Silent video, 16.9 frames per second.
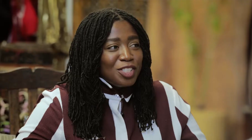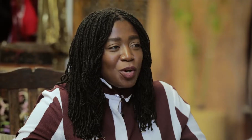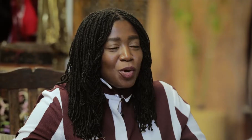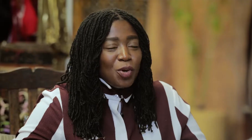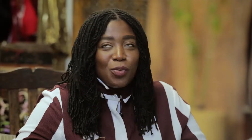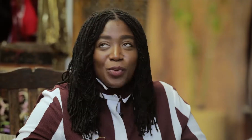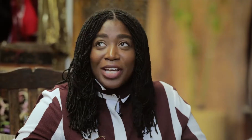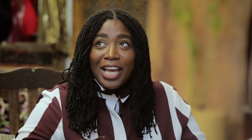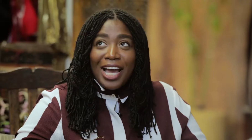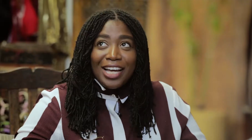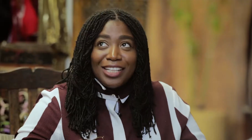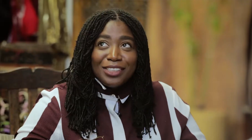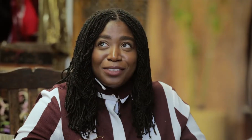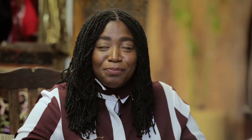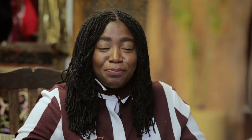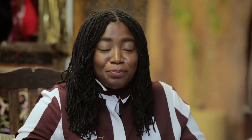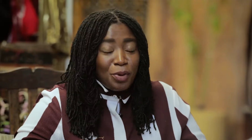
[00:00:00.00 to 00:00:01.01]
so we
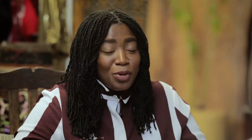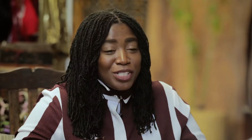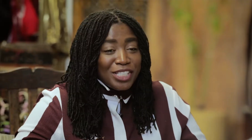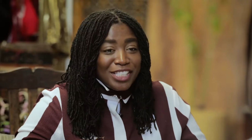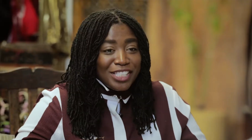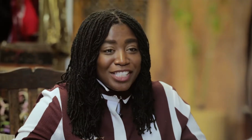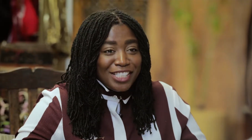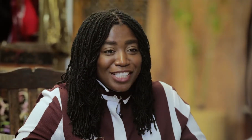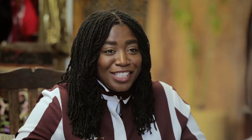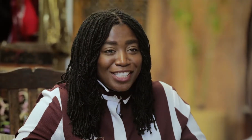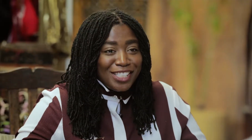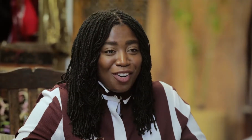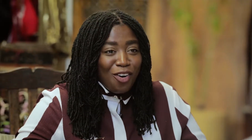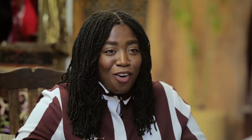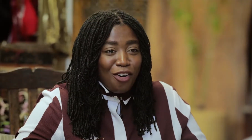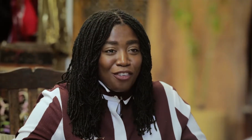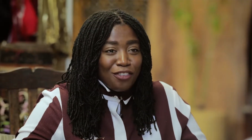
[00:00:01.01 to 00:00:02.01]
had boxes
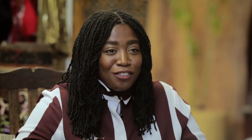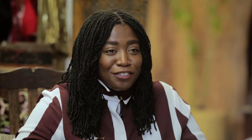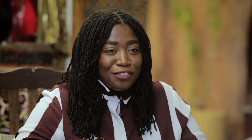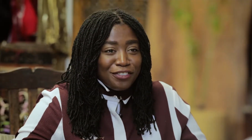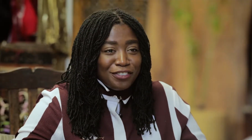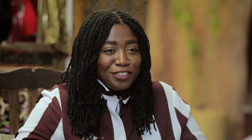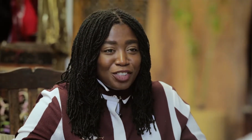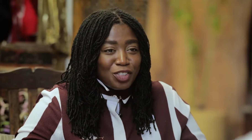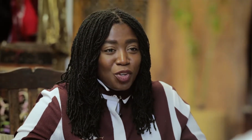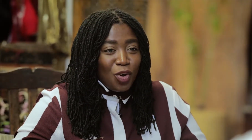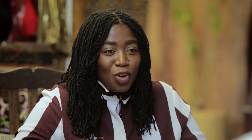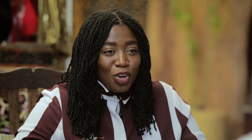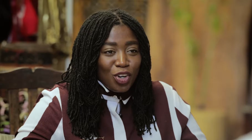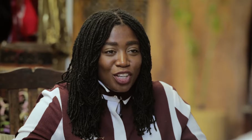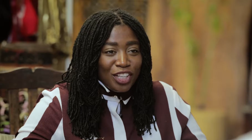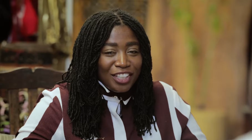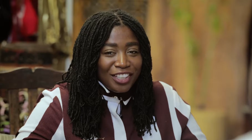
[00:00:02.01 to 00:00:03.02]
of
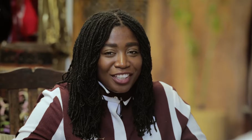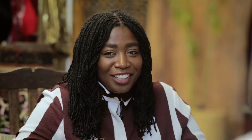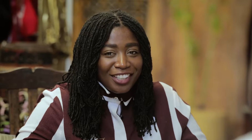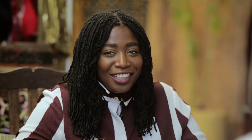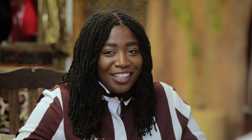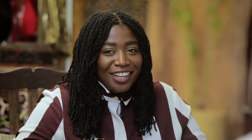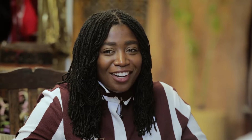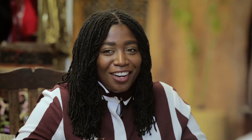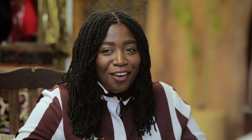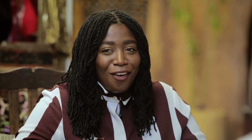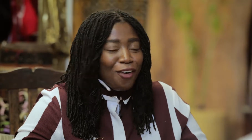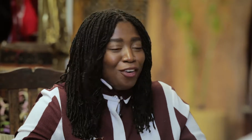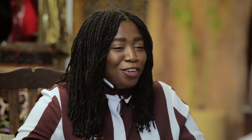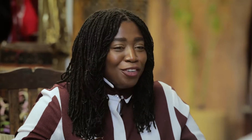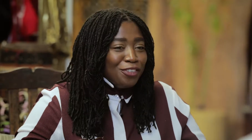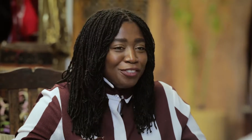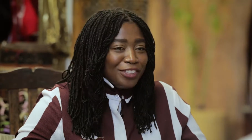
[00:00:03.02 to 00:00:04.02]
stock
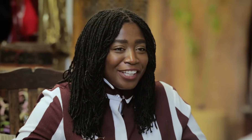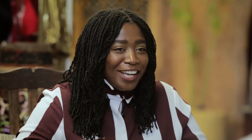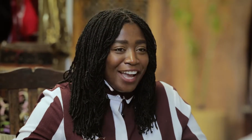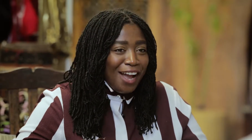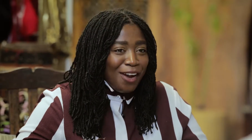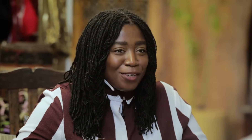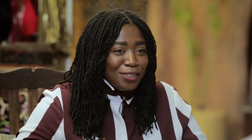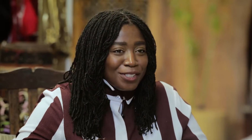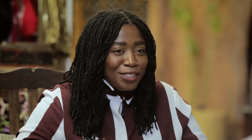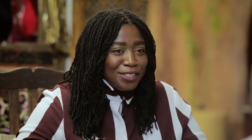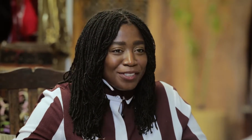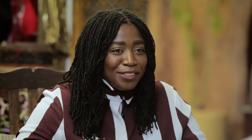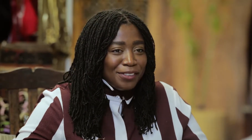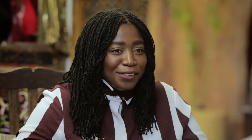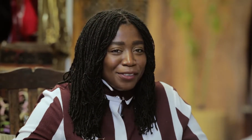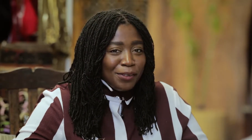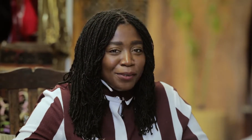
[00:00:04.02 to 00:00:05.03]
all over the house,
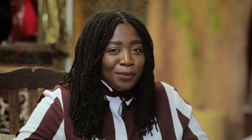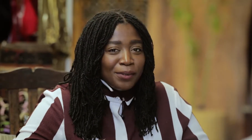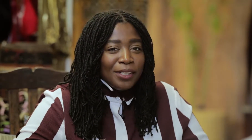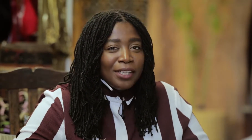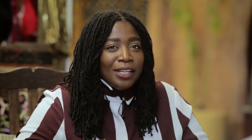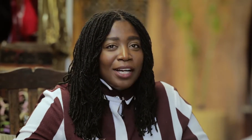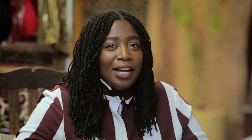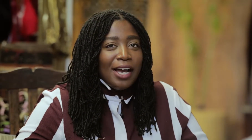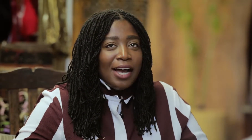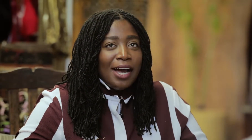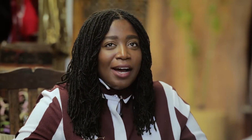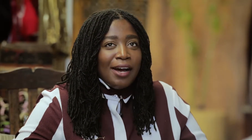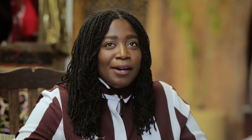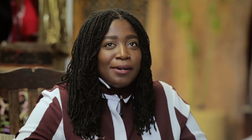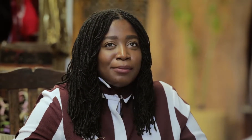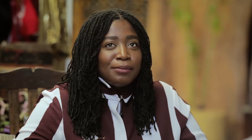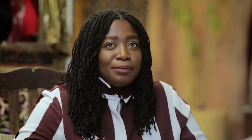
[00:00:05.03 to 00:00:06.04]
you know.
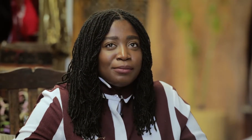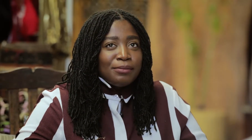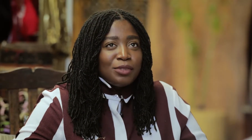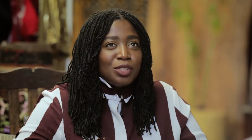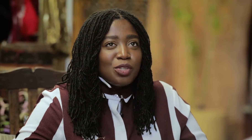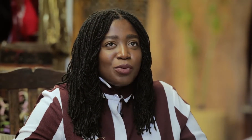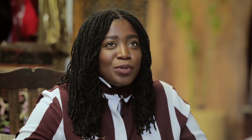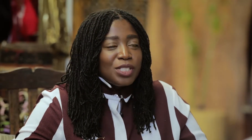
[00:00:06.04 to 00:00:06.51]
So